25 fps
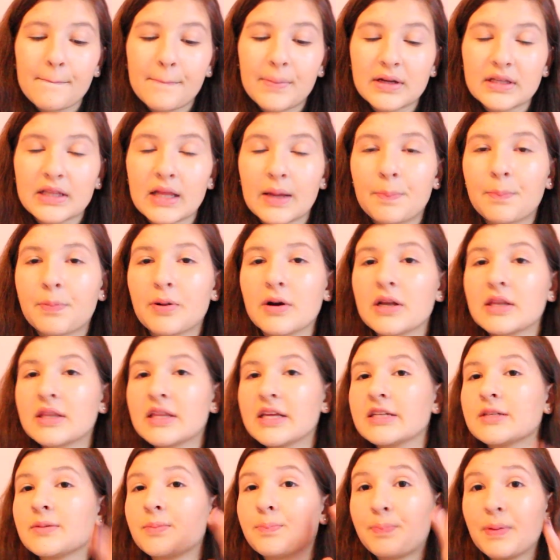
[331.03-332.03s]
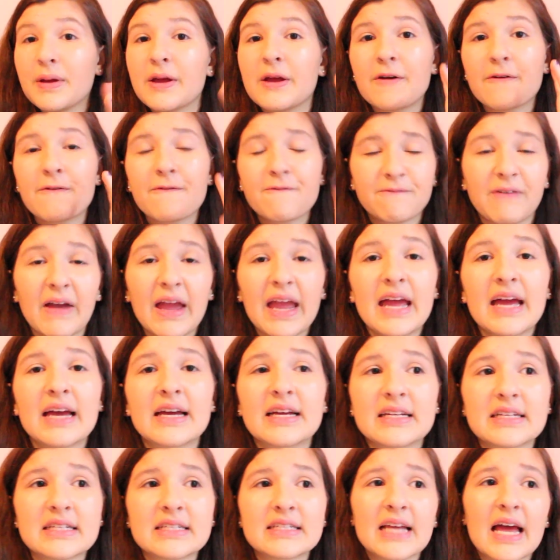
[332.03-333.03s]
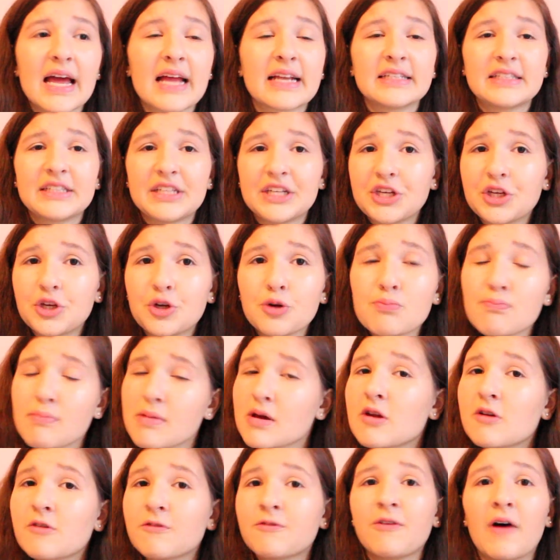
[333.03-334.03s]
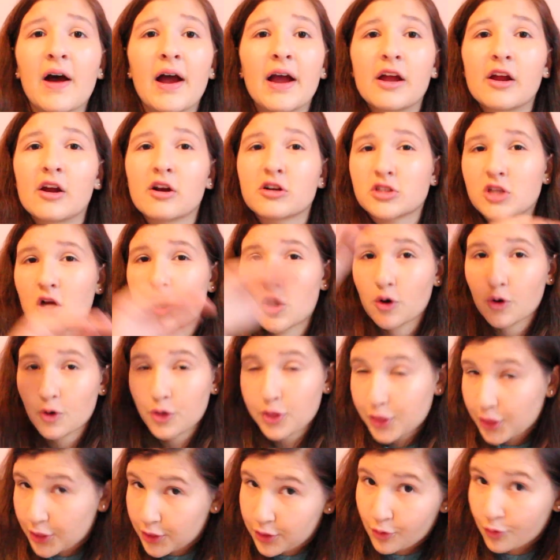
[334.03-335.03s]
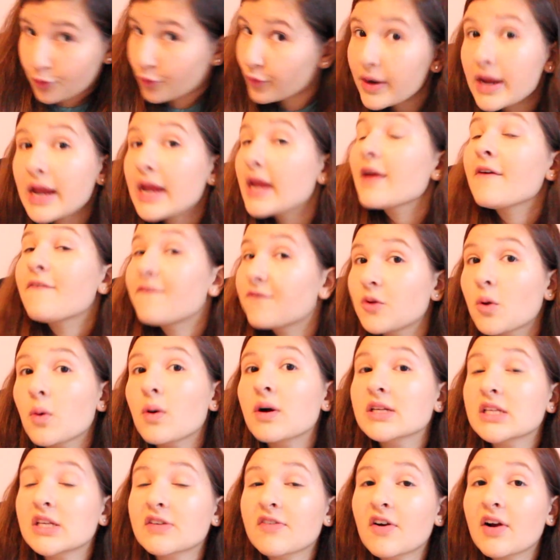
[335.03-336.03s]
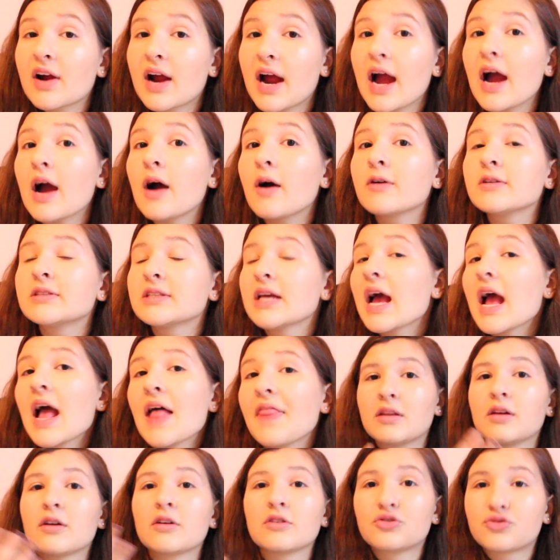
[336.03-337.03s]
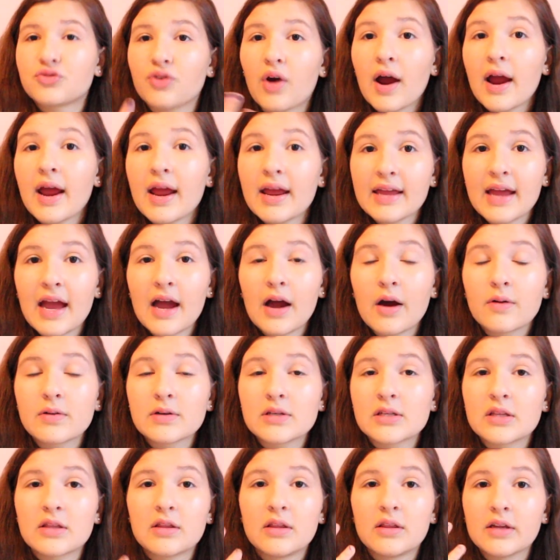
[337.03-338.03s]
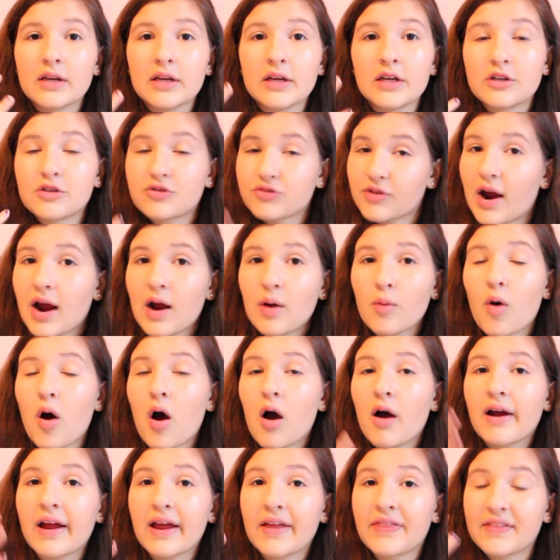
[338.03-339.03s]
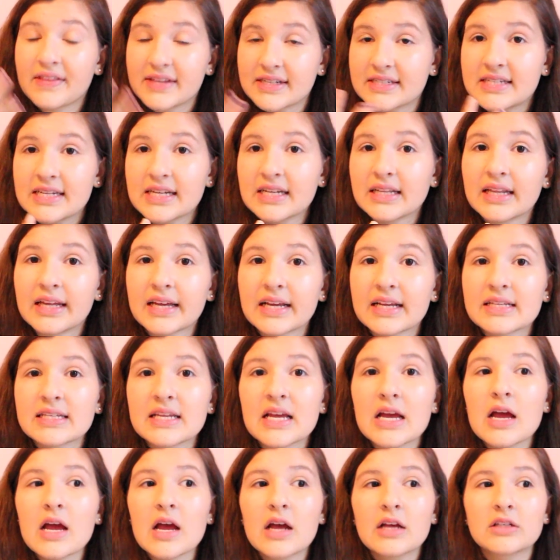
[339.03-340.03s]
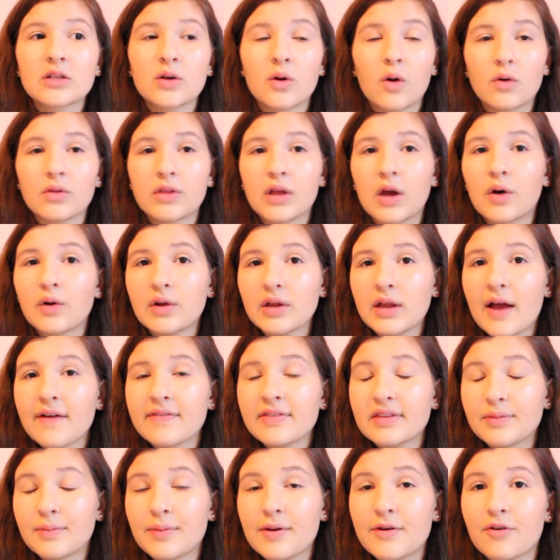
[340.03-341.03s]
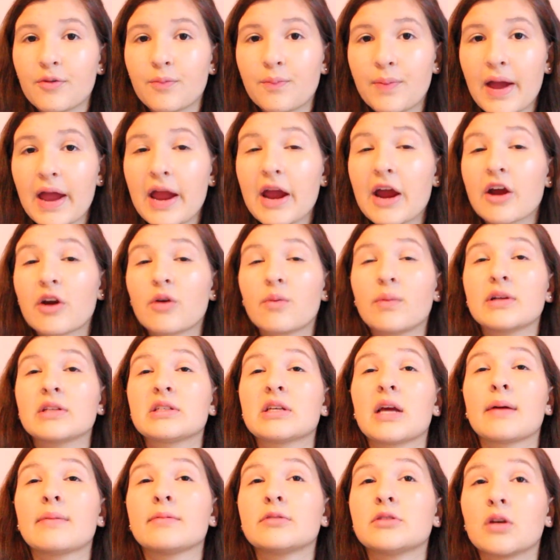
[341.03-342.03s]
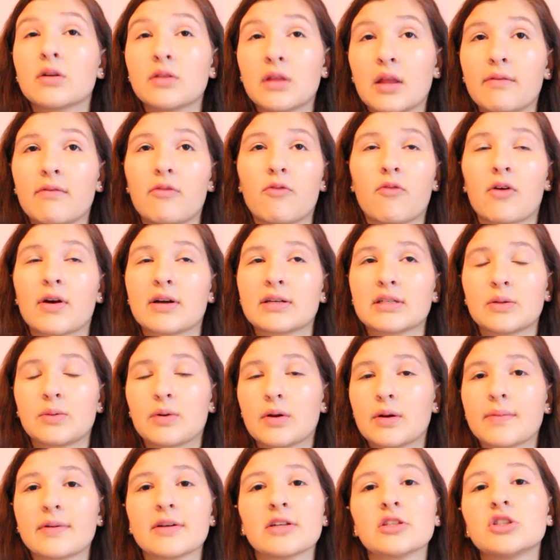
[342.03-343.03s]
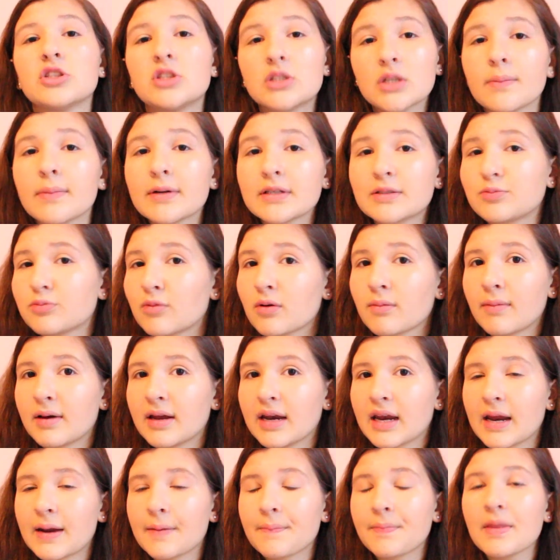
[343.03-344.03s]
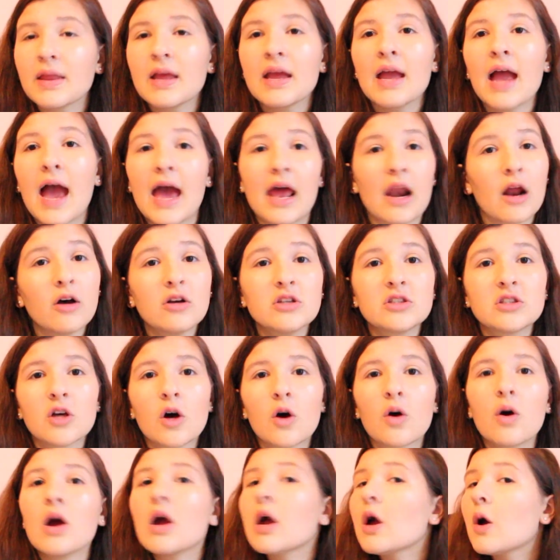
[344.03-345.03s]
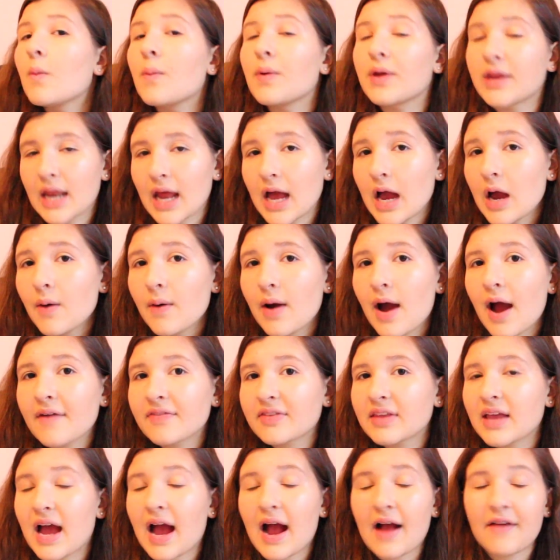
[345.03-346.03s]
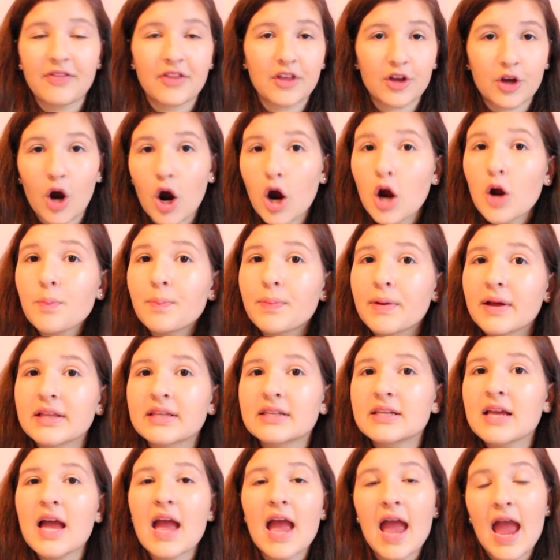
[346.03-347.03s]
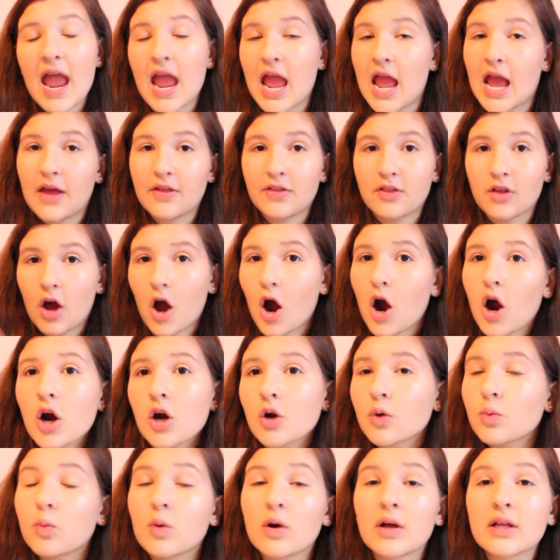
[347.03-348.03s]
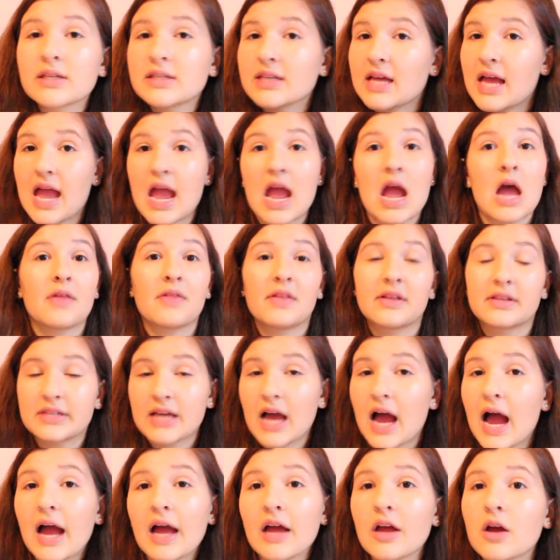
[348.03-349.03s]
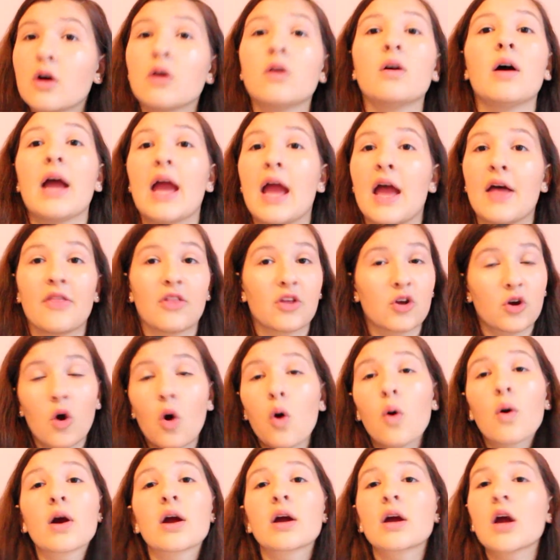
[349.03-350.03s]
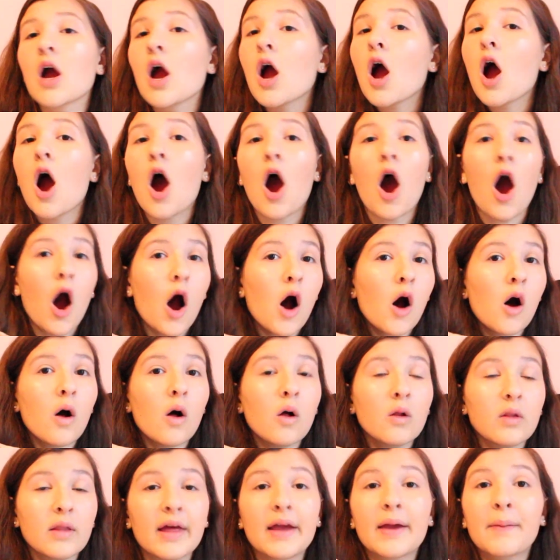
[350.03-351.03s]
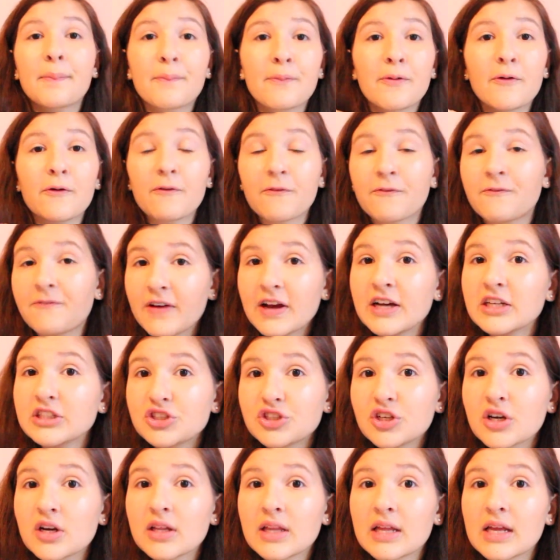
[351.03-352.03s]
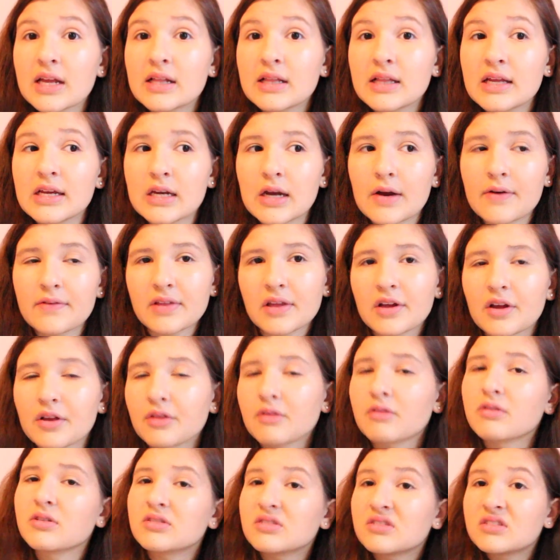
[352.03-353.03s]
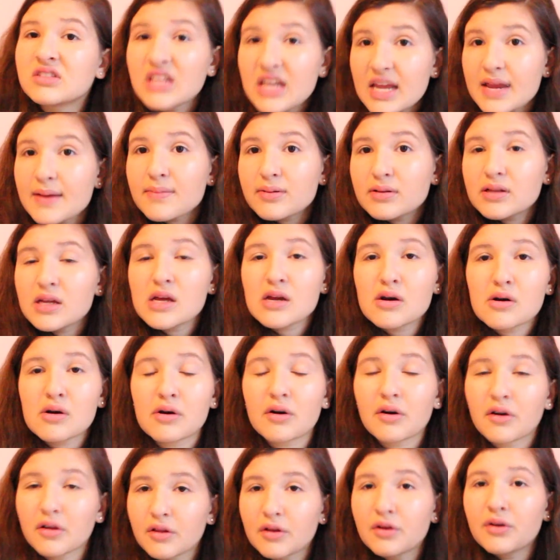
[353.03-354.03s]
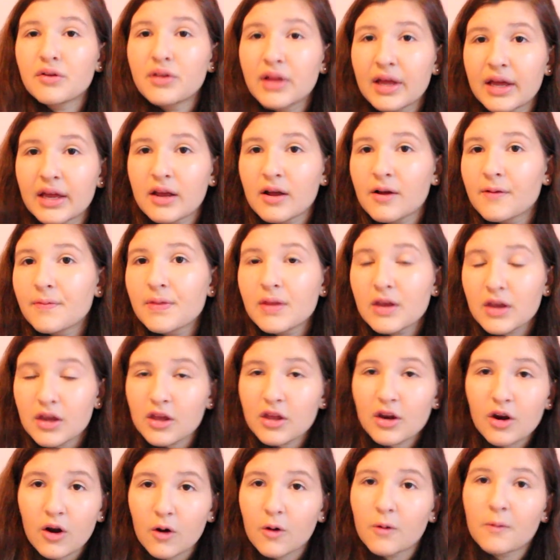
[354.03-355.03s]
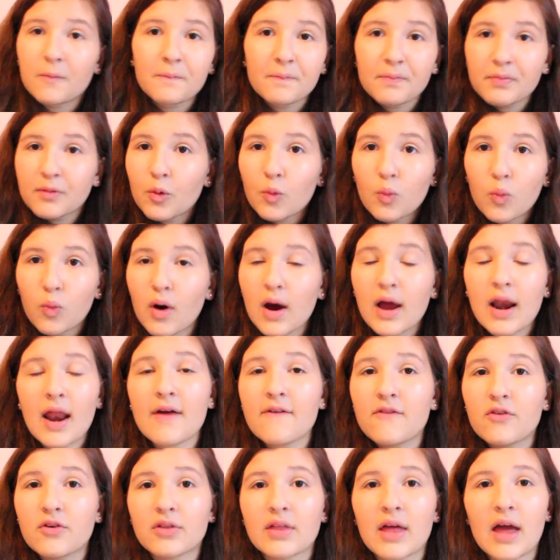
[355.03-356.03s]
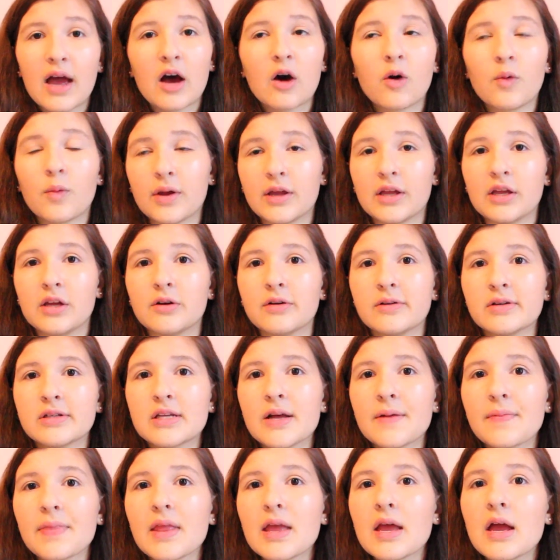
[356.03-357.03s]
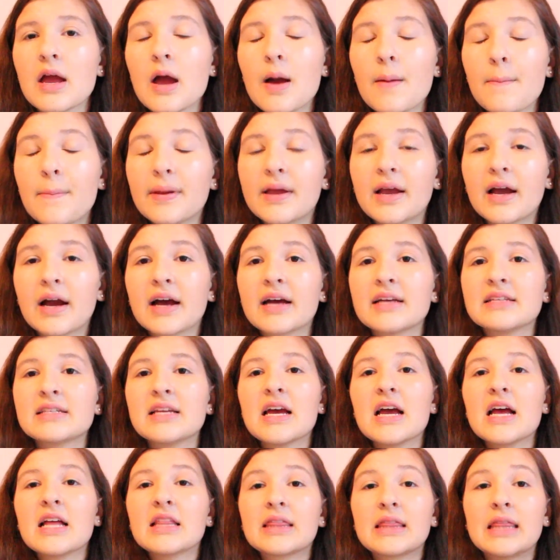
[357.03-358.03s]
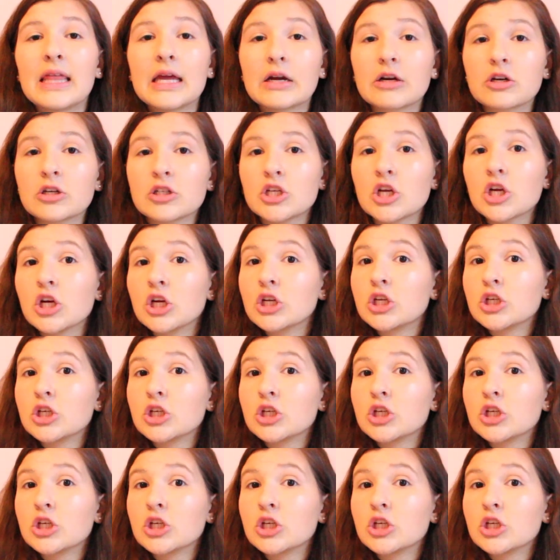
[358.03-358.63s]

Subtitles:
but they put these big fans and dehumidifiers on 3 floors of our house. They're drying out the drywall and the ceilings. So they only have to be repaired, which I'm so thankful for because it would have been so much more money. And also, we now have to have the carpets and the hardwoods and the tile and the cork all like professionally cleaned up, like a little steam cleaner and a little like, you know, whatever the hell we use, because there's